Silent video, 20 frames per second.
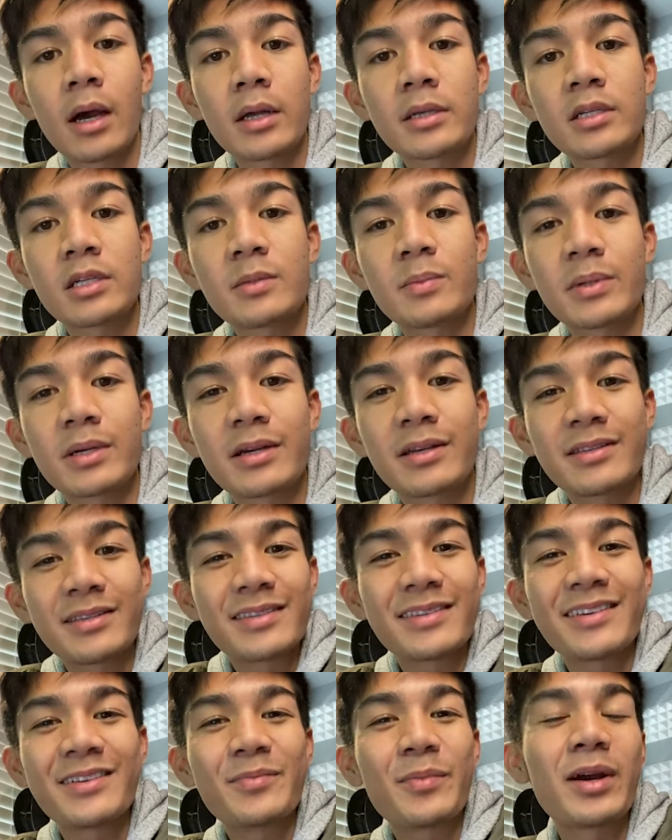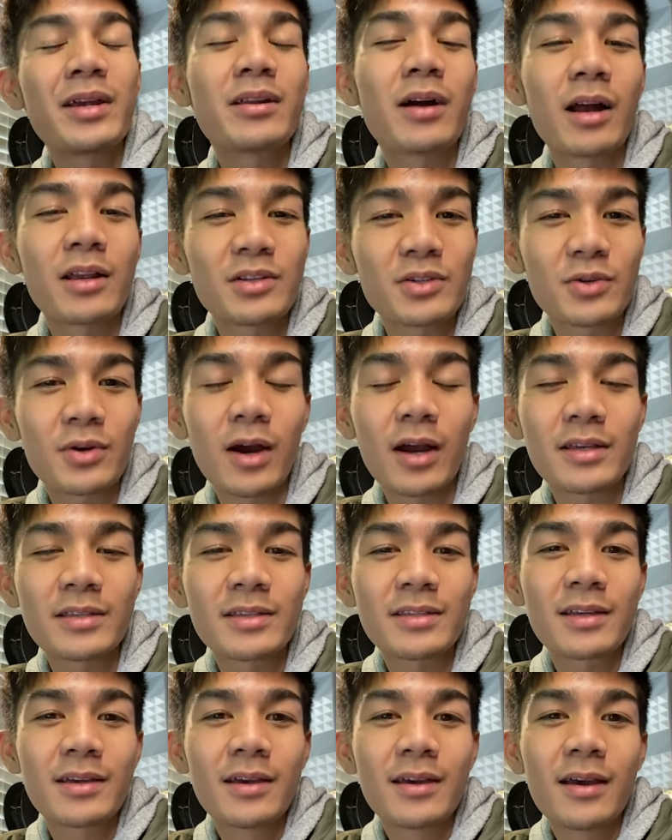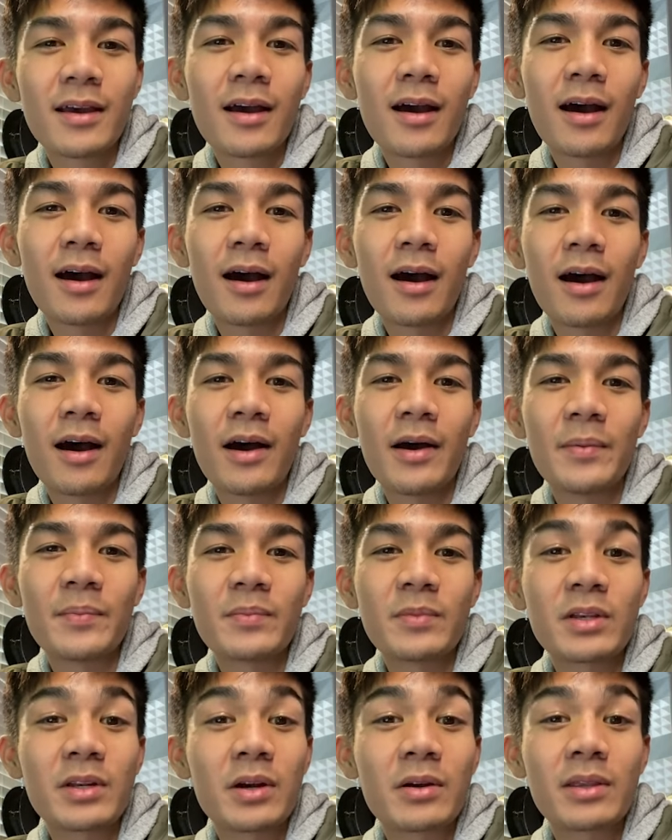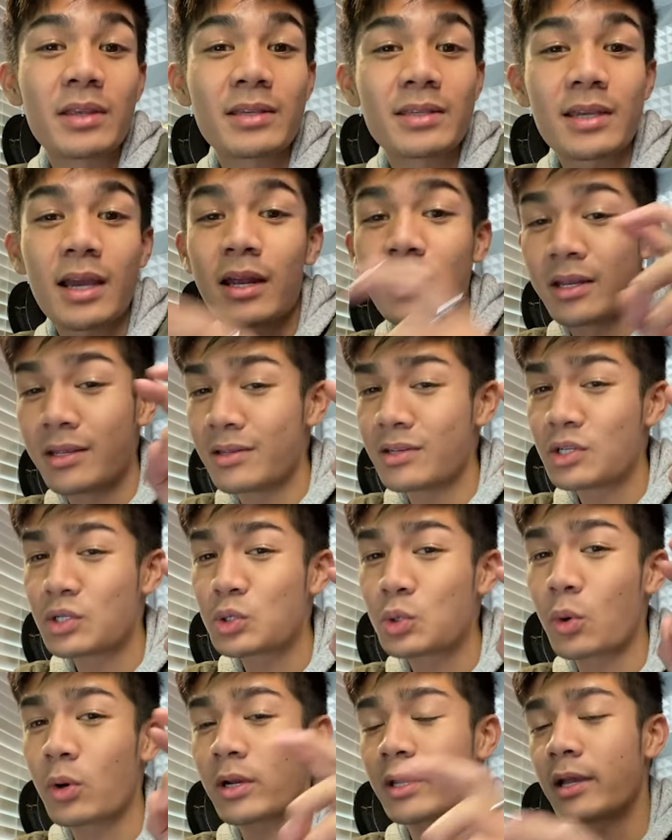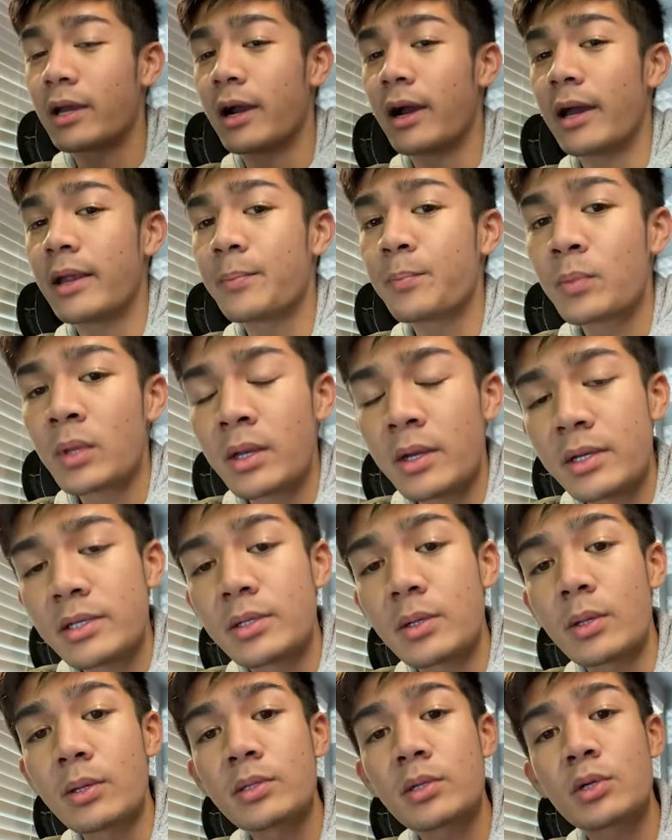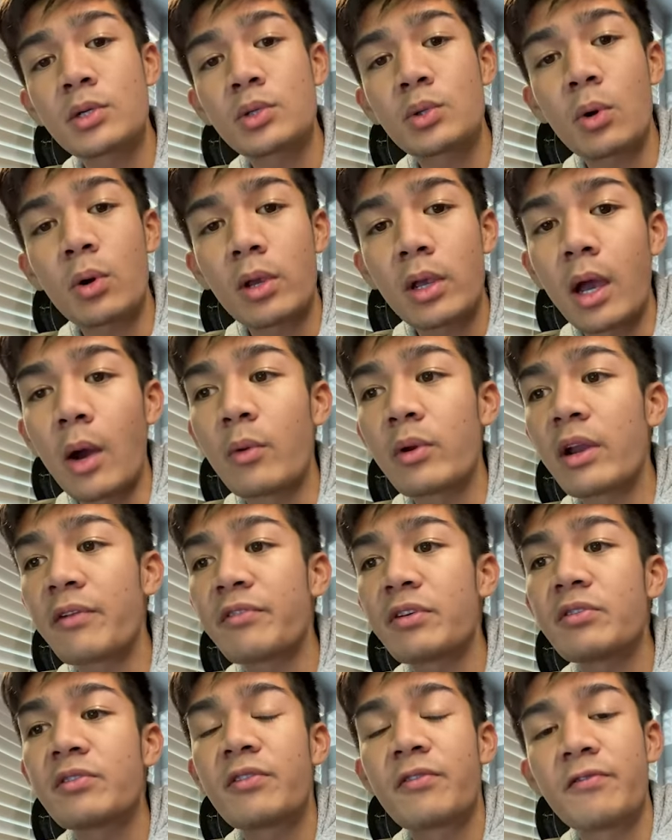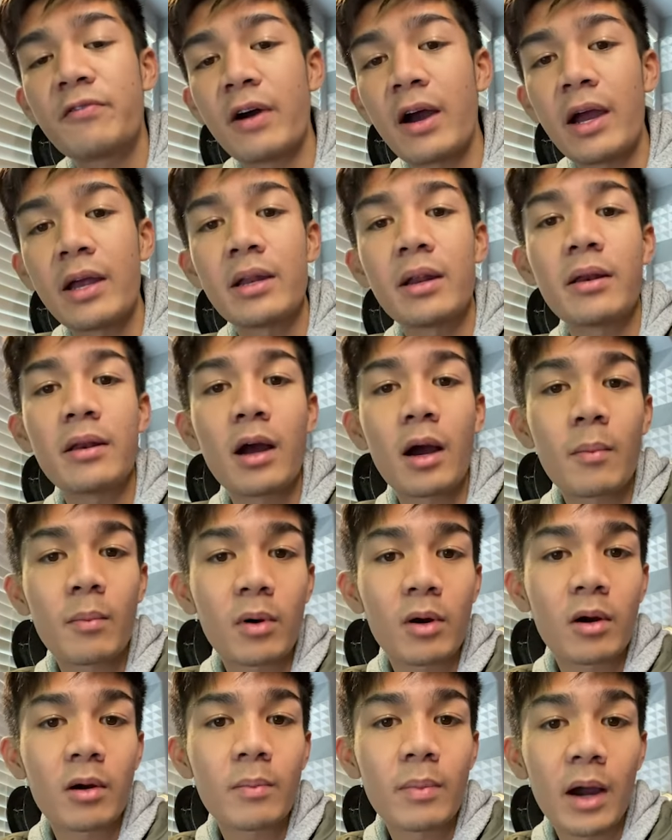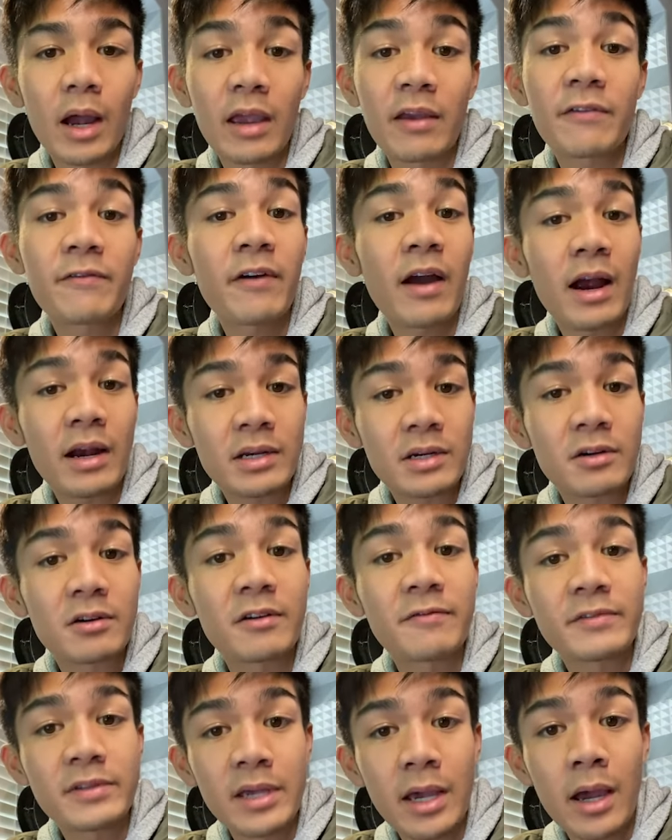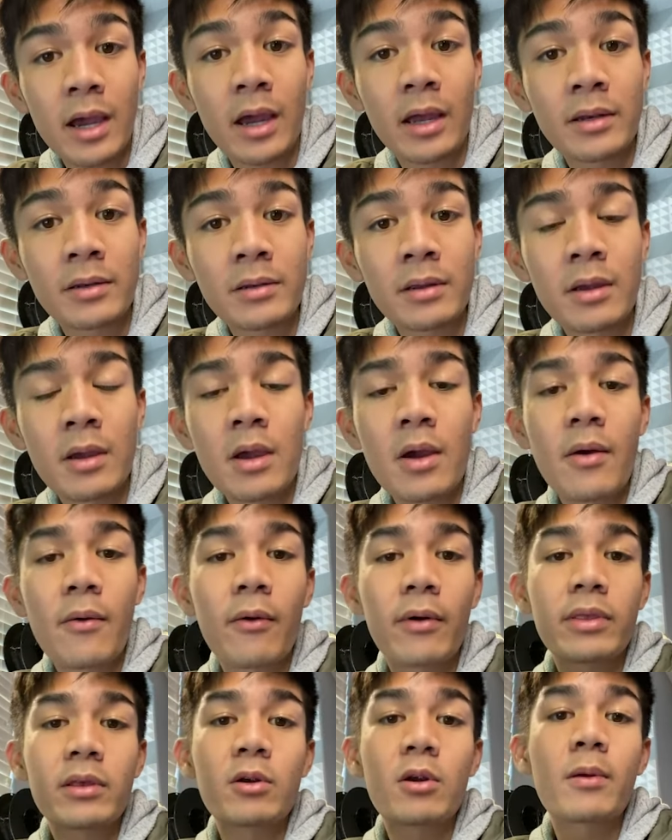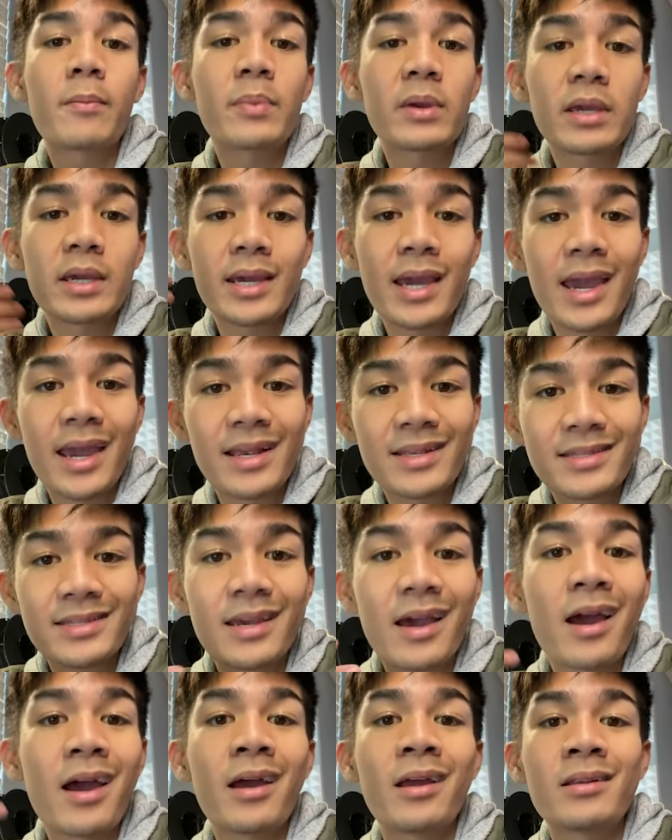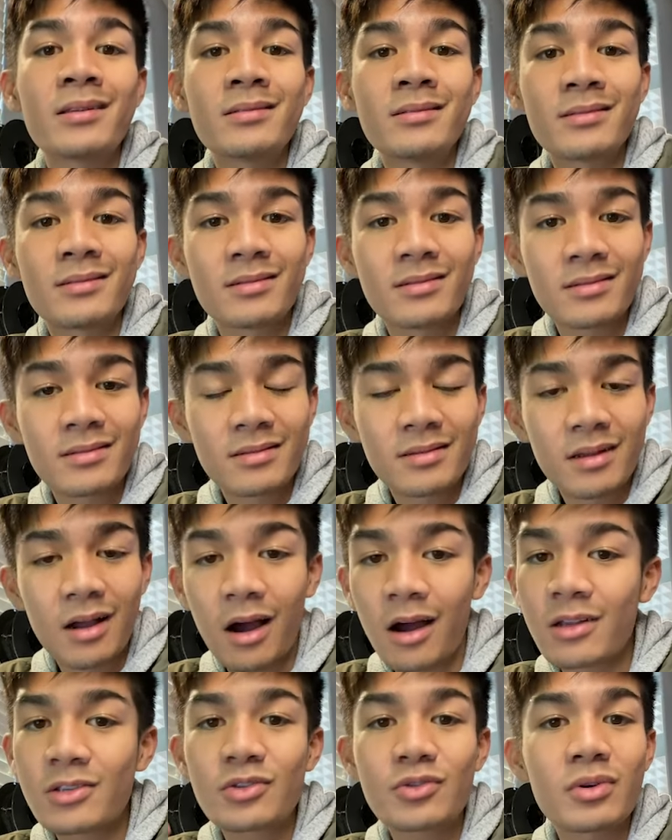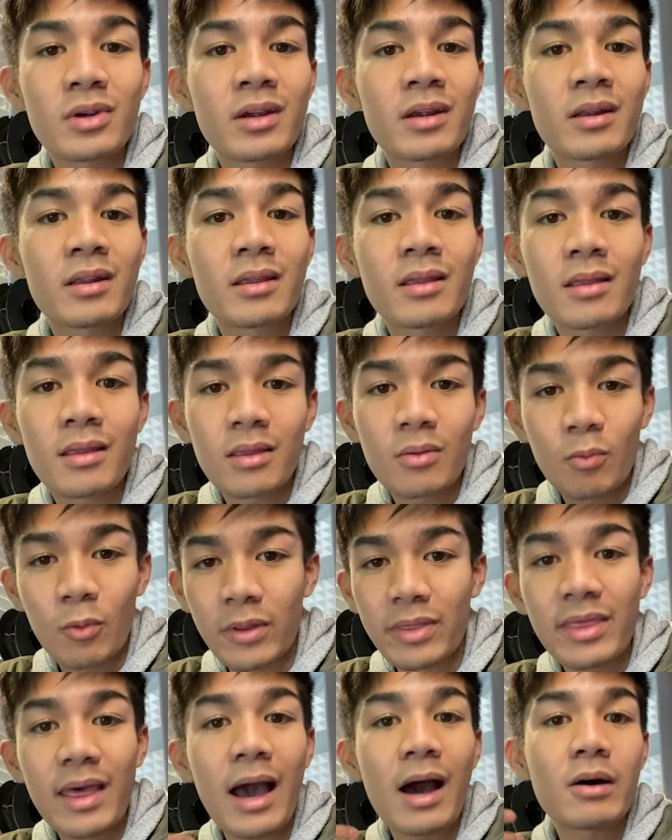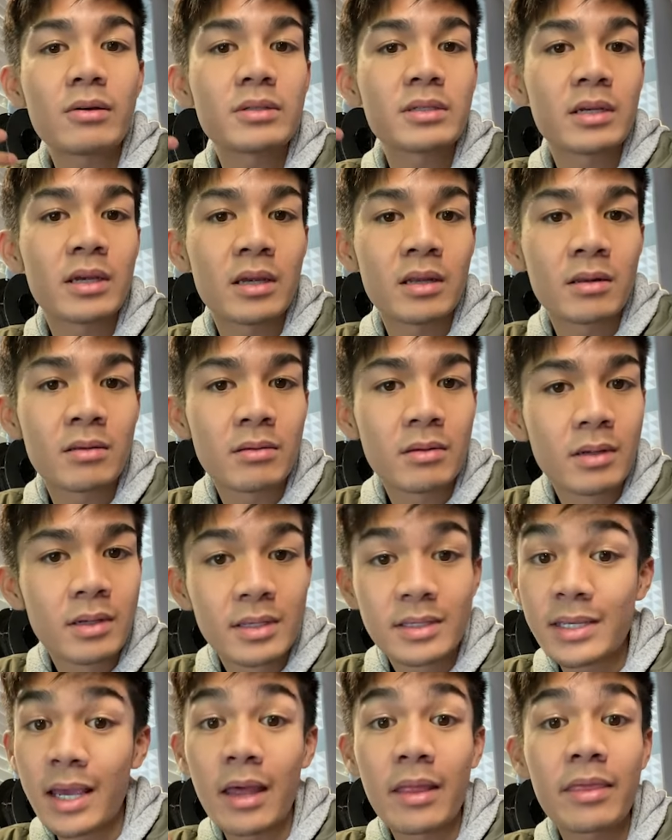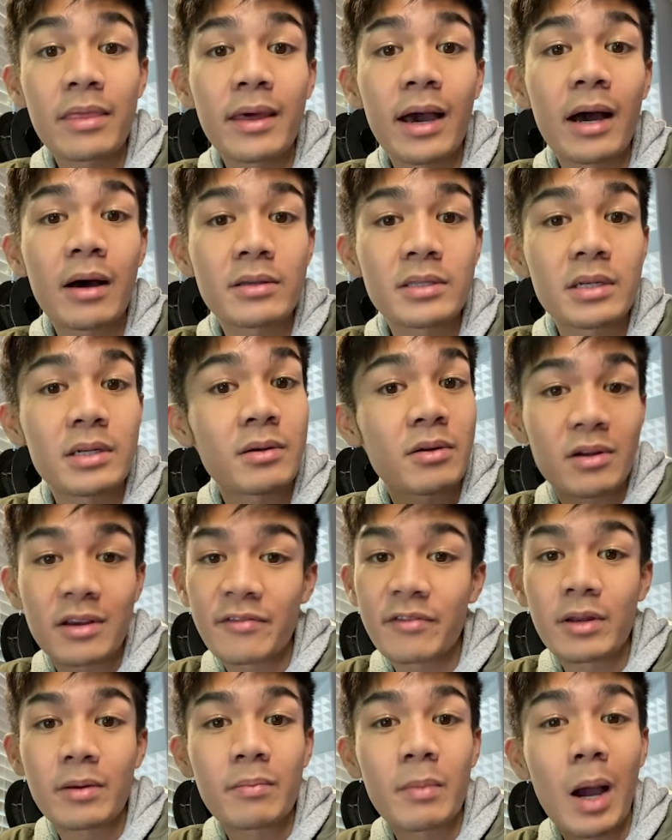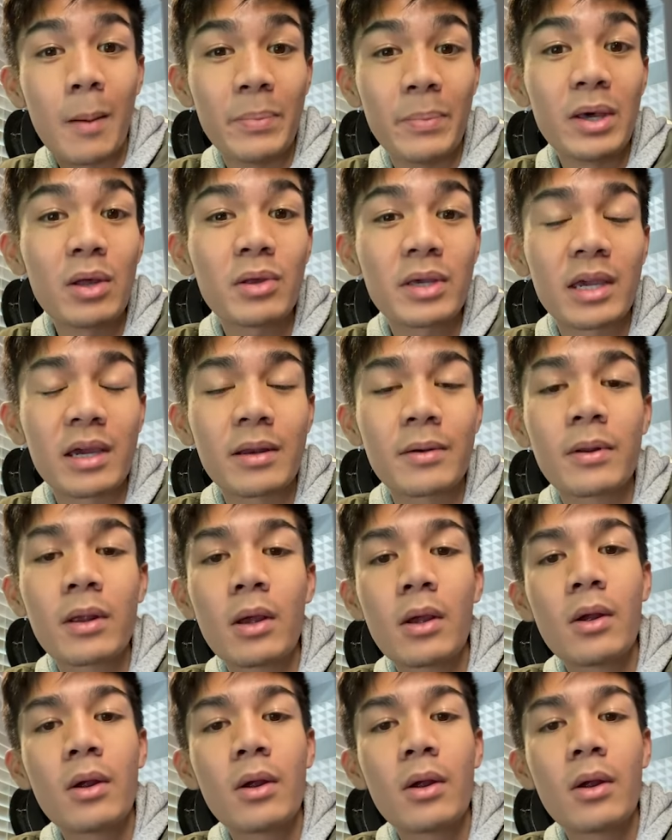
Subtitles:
just because you might not trust this kind of shortcut. So there's a shortcut. Whenever you divide a number by a factor of 10, whether it be a 10, 100, 1,000, 10,000, or even a billion,